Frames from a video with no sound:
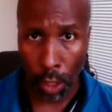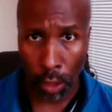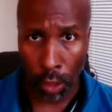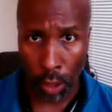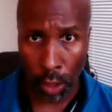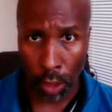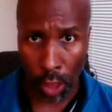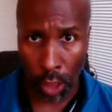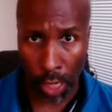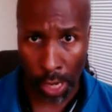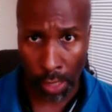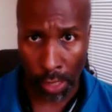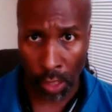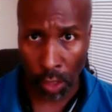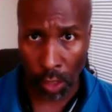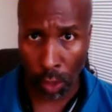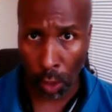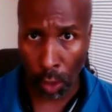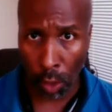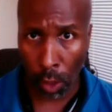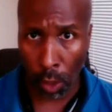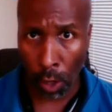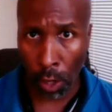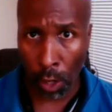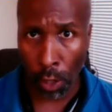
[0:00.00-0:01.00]
chances
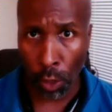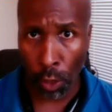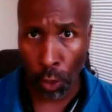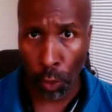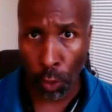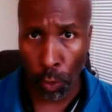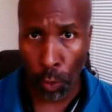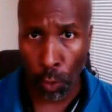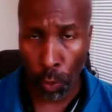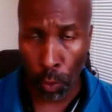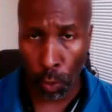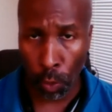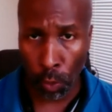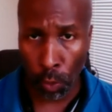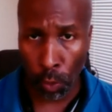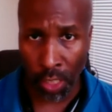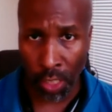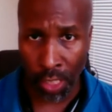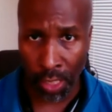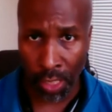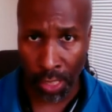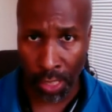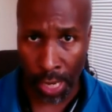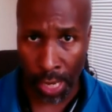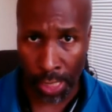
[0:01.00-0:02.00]
are your
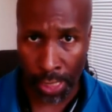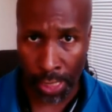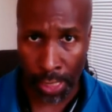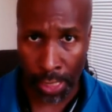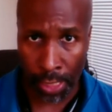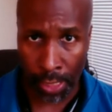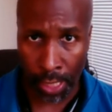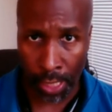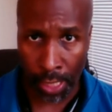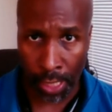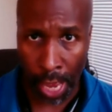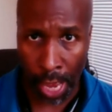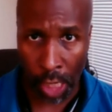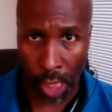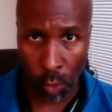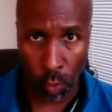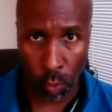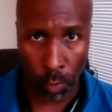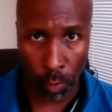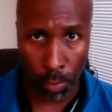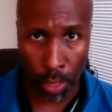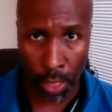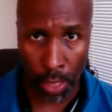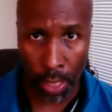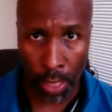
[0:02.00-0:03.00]
success in this class
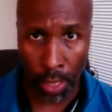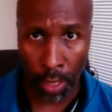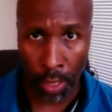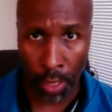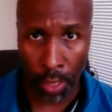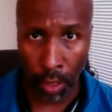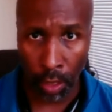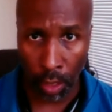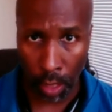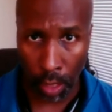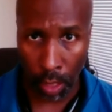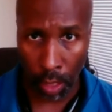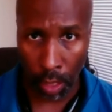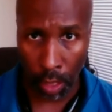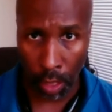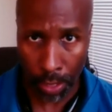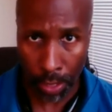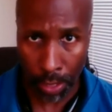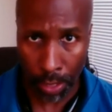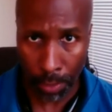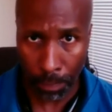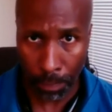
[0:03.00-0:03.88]
will be limited.